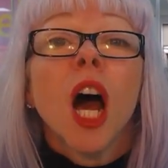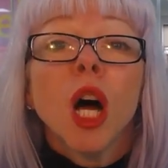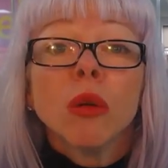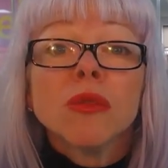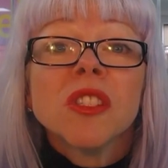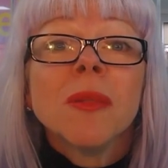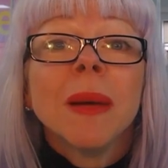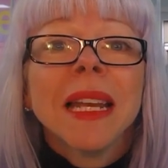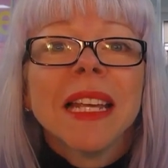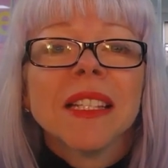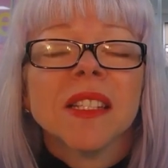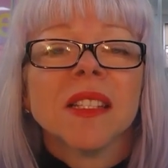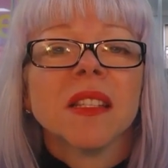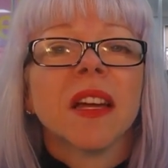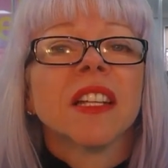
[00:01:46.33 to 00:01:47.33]
Ultimately,
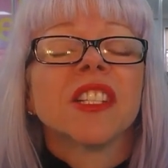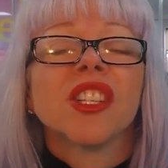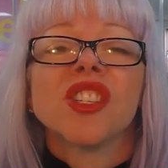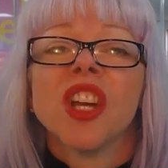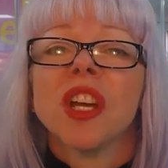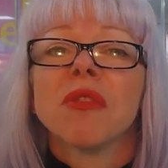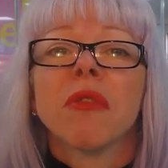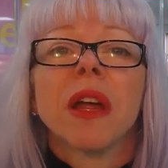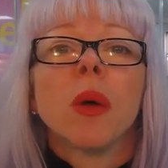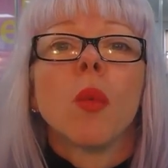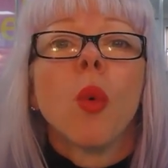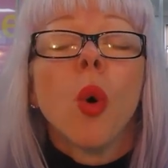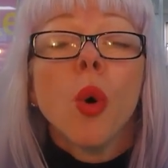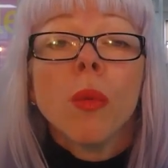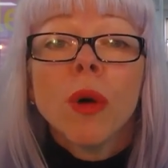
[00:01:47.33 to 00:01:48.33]
it's designed to generate
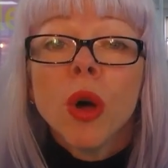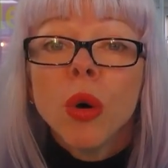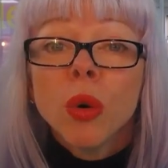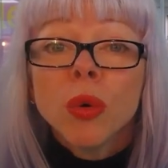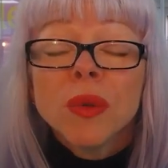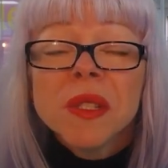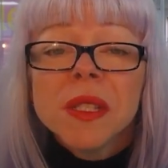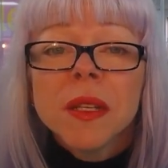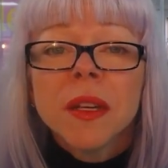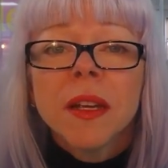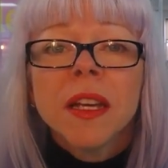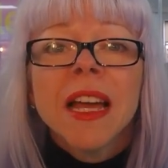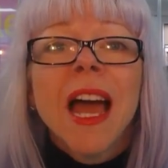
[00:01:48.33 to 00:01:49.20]
warm calls,